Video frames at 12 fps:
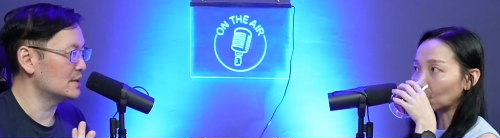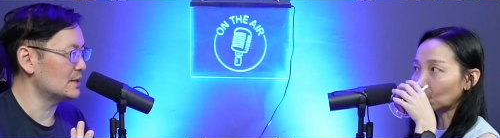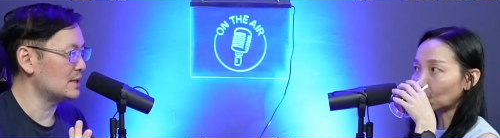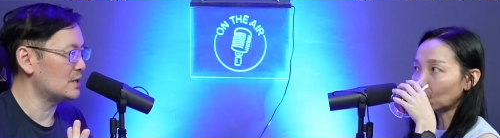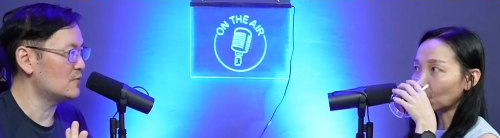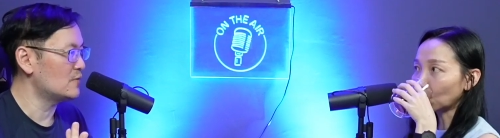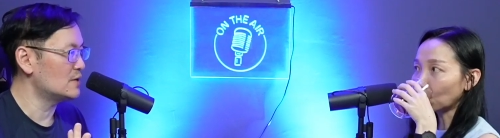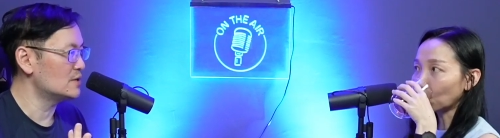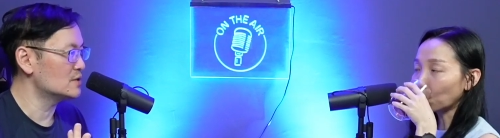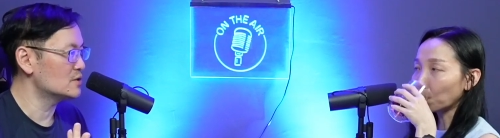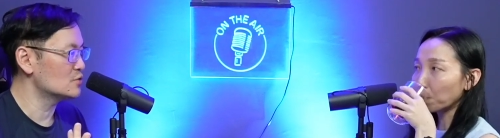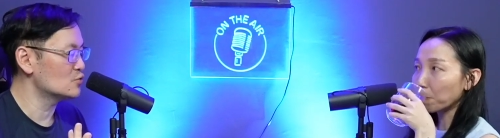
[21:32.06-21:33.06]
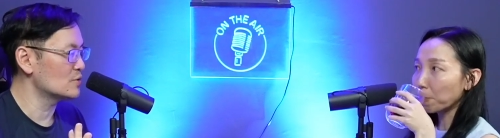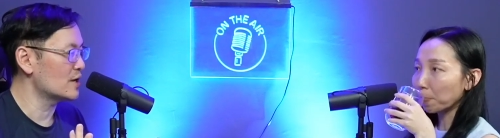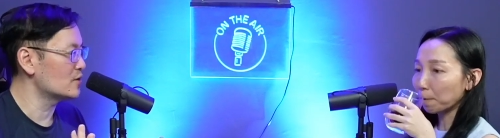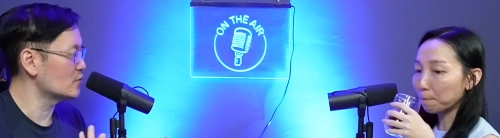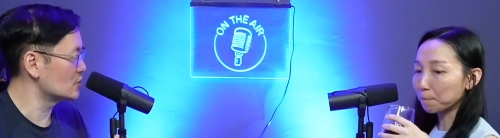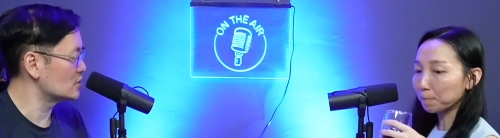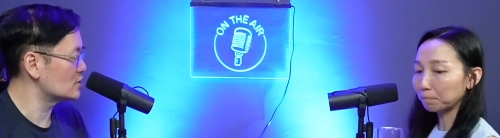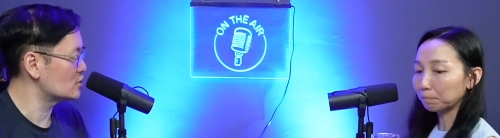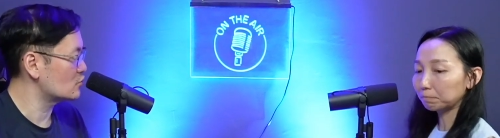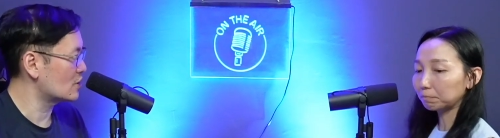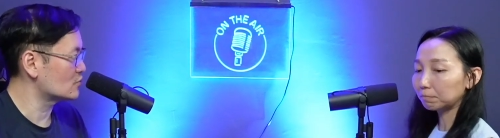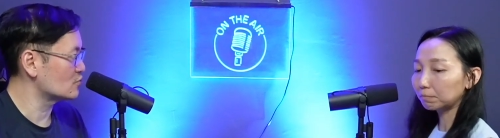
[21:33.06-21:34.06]
Speaker 1: even to get the
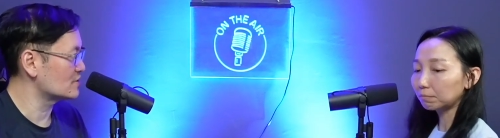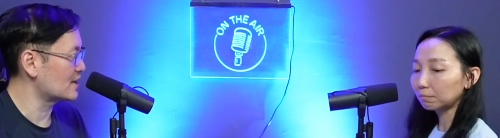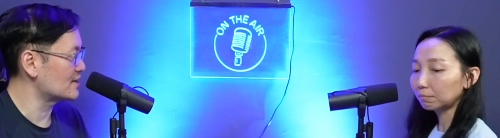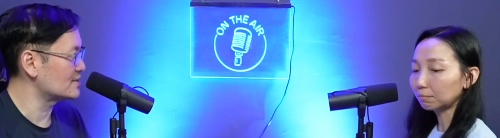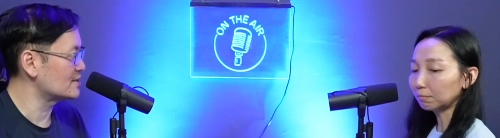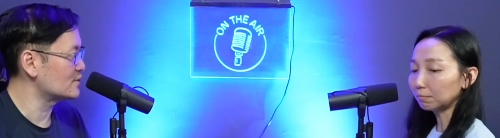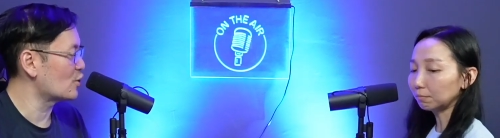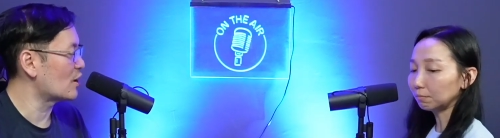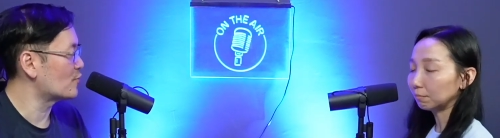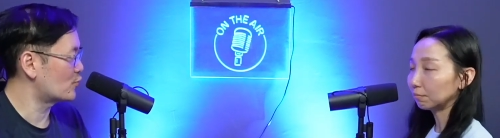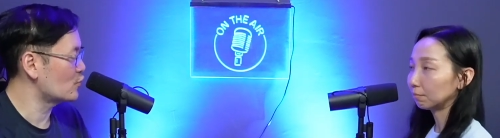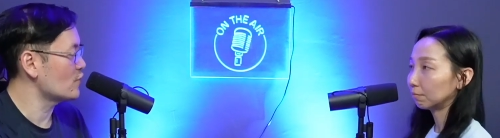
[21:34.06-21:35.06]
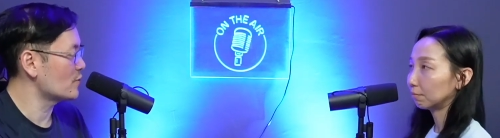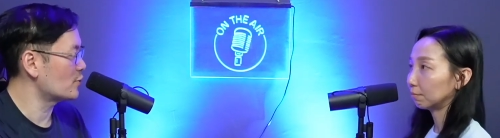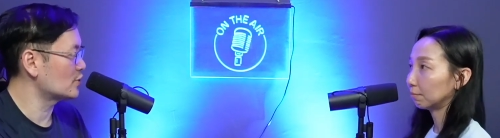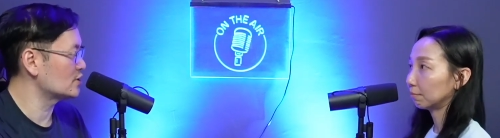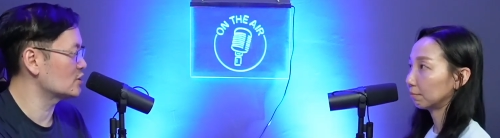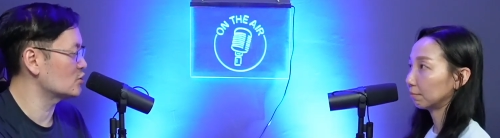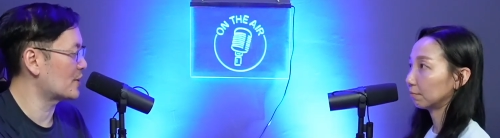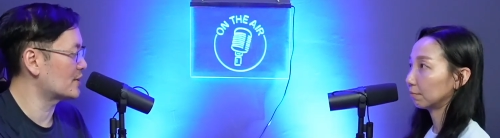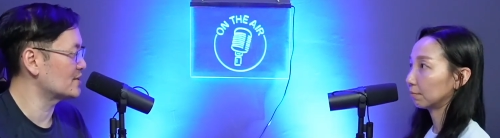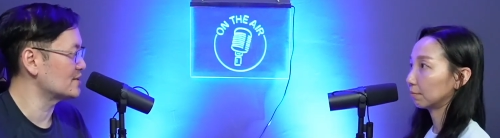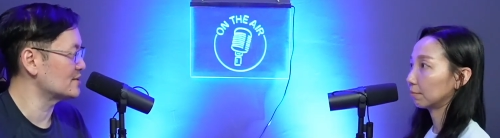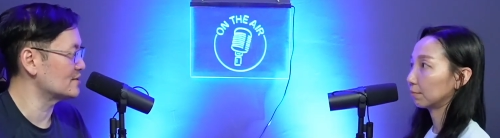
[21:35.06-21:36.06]
registrar of society to approve a political
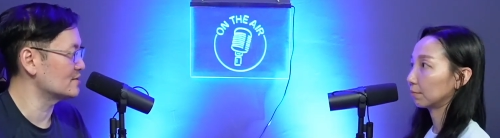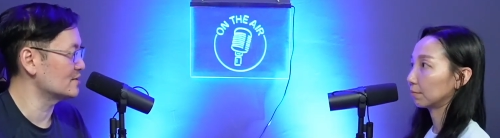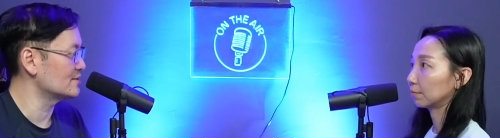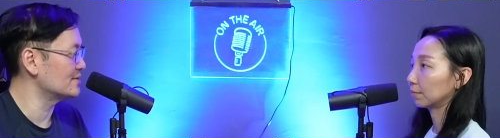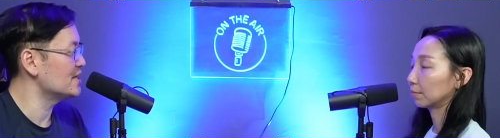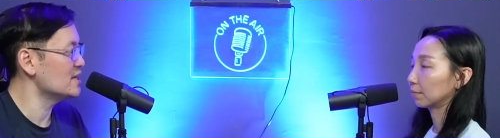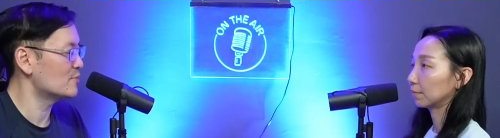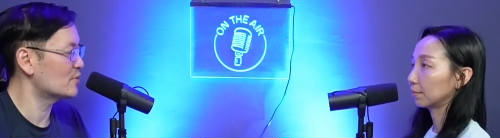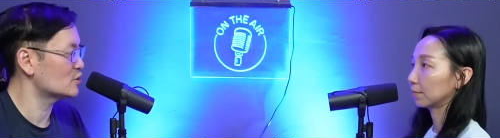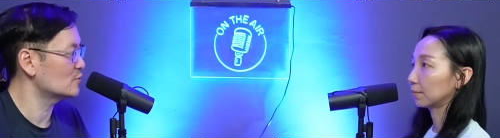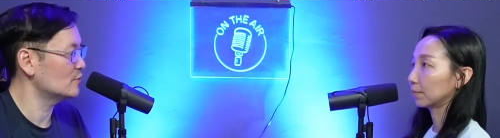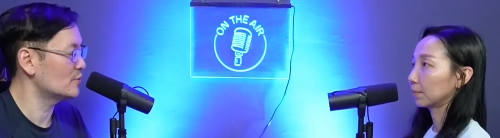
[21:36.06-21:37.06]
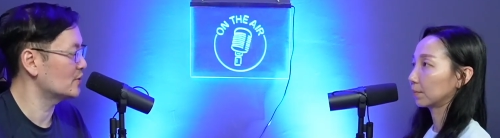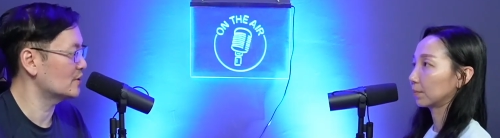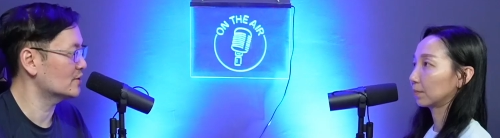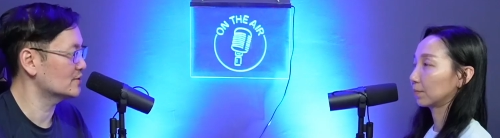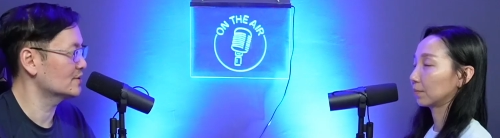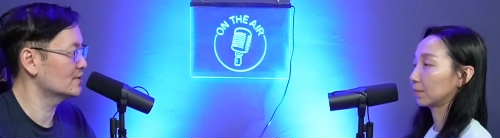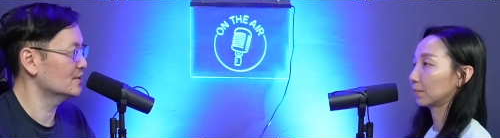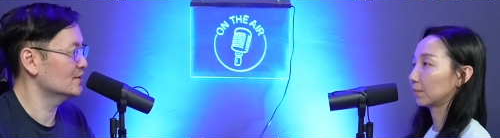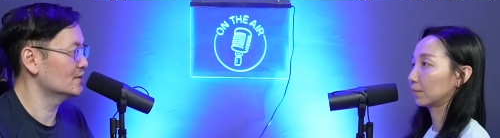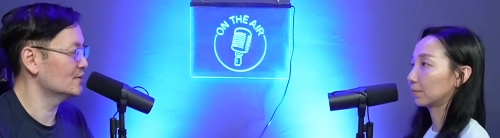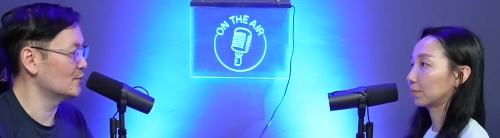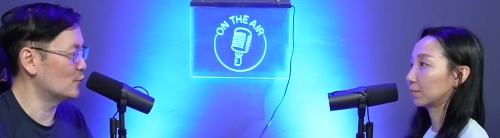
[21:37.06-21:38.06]
party is, is near impossible because
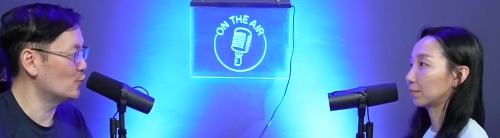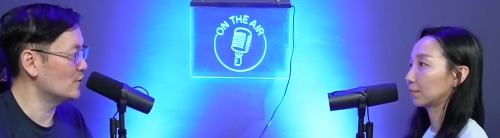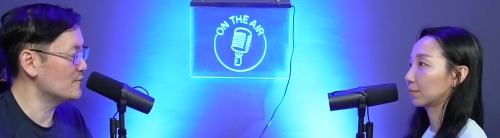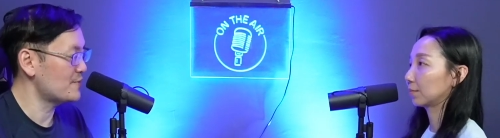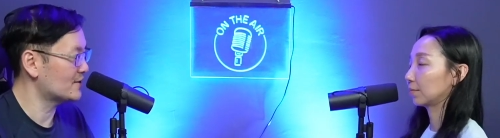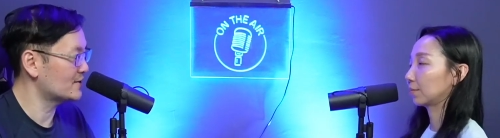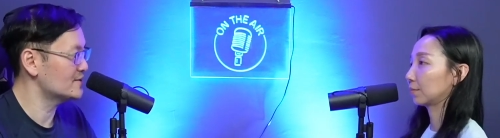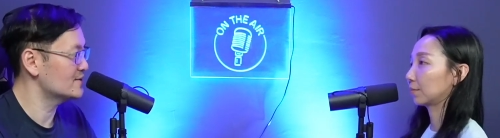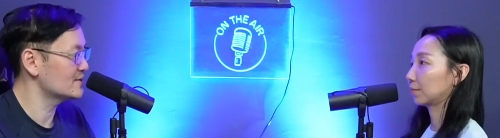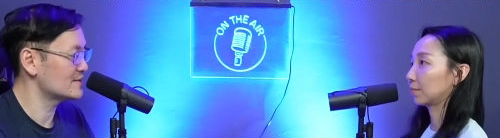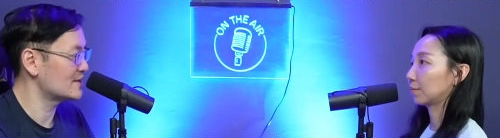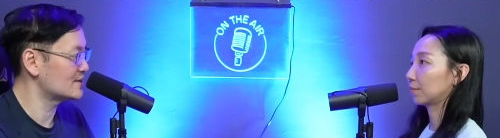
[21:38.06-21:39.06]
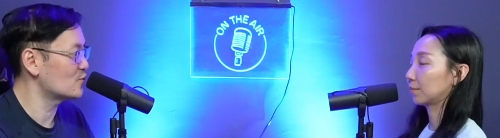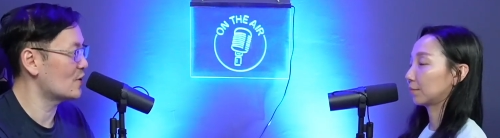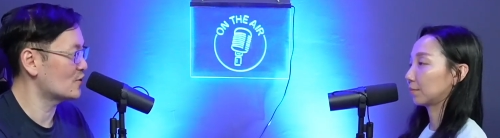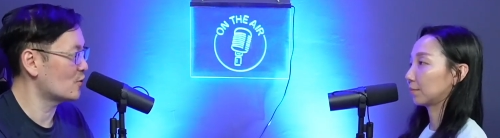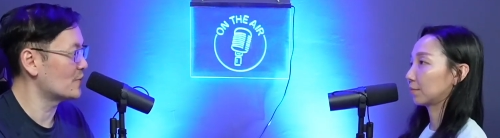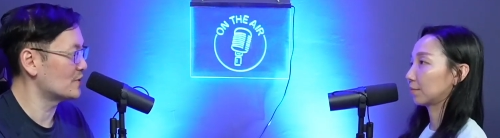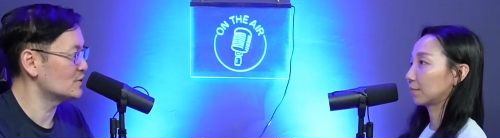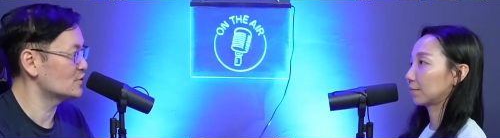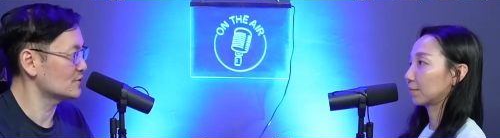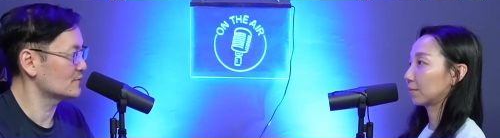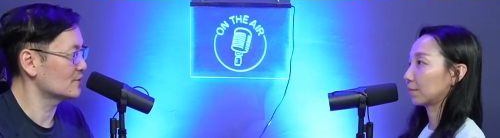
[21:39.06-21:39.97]
the ruling party just doesn't want competition.